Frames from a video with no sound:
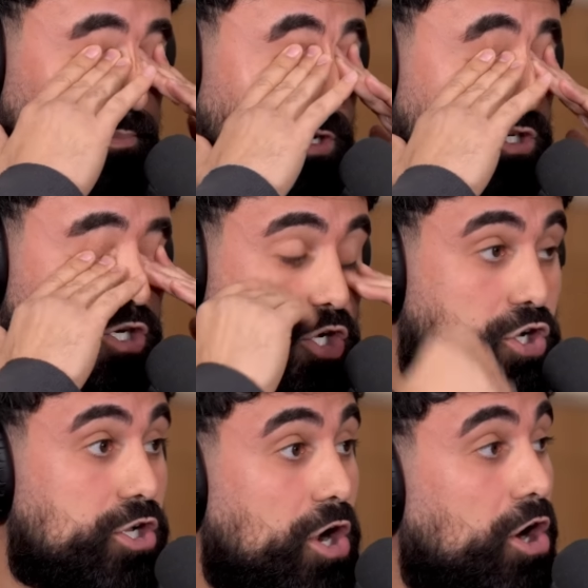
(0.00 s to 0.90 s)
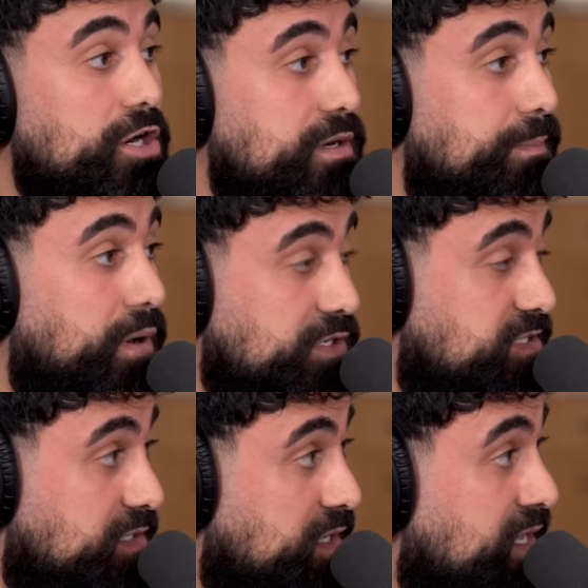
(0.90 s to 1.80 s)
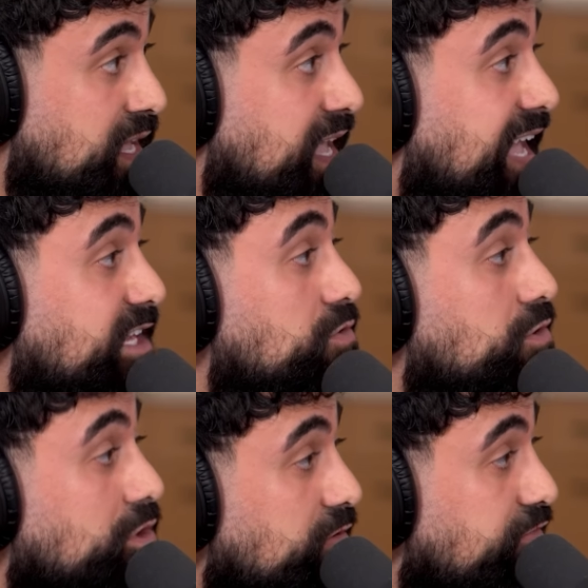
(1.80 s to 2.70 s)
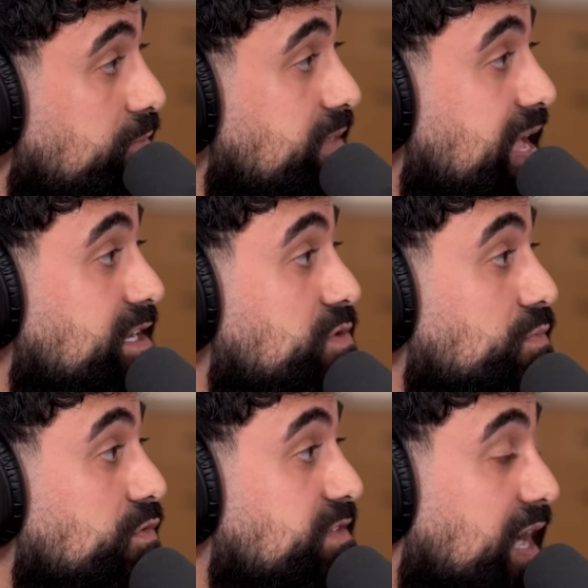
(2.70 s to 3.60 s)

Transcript: but you're a good-hearted person. And you learned from that and you moved